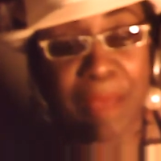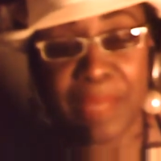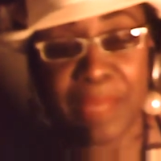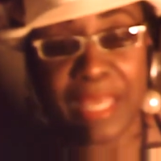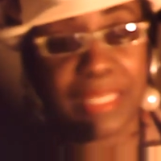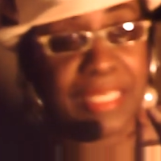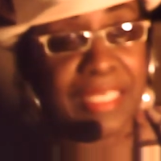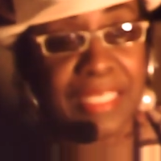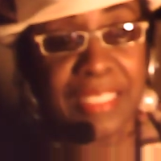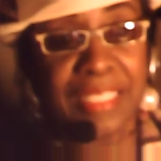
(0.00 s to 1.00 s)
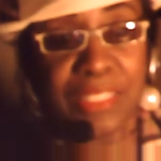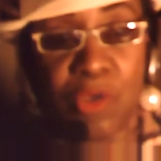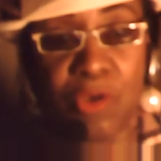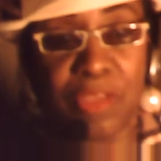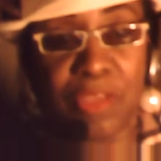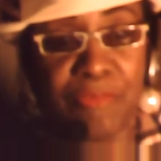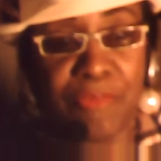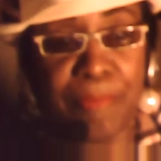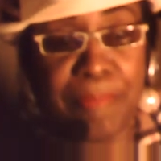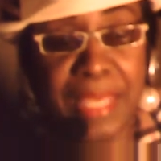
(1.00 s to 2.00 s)
I'm not talking
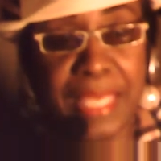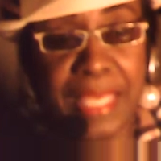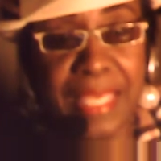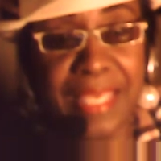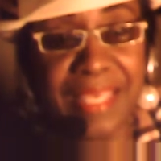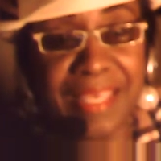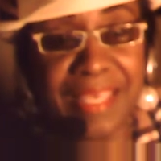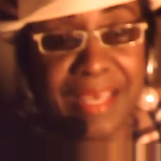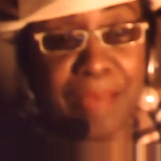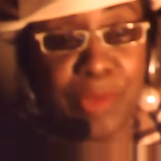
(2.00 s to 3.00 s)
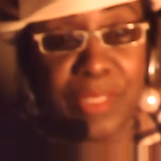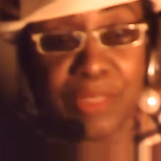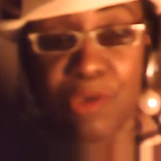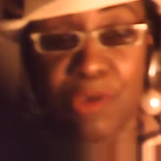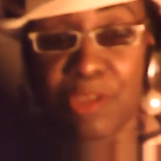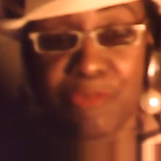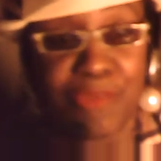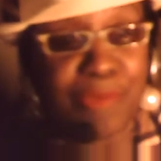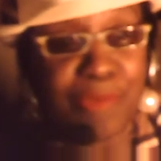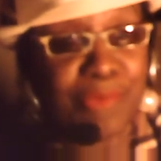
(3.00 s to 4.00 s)
from me. I'm only talking
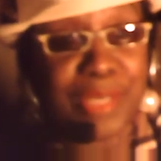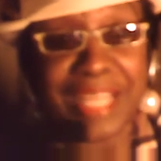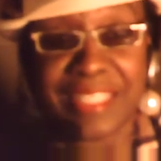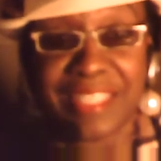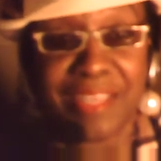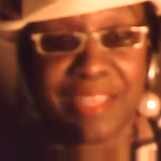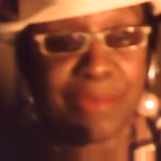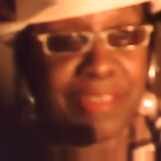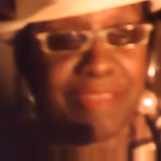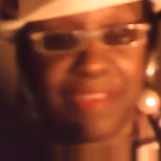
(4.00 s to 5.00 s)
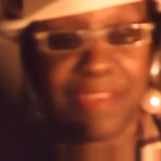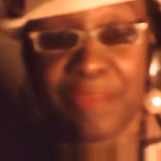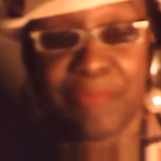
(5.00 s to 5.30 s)
from what I see on TV.